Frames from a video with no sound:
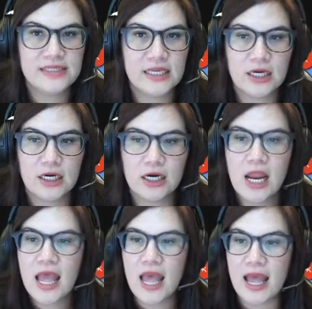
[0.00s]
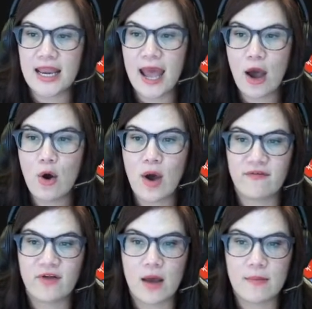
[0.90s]
here, and now
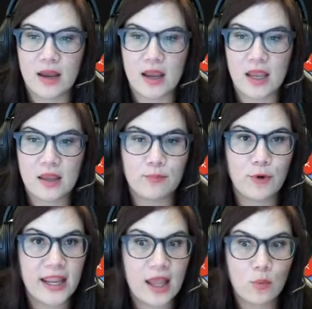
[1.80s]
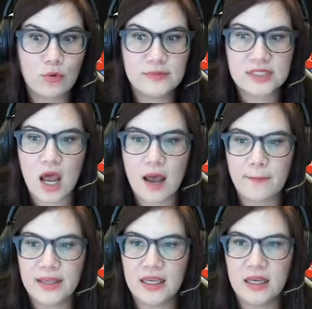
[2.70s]
I've got my breakout rooms
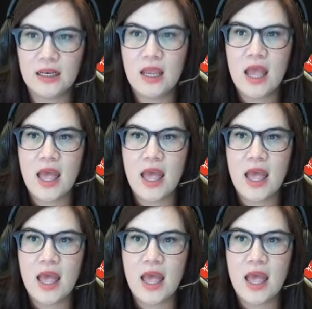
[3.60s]
copied,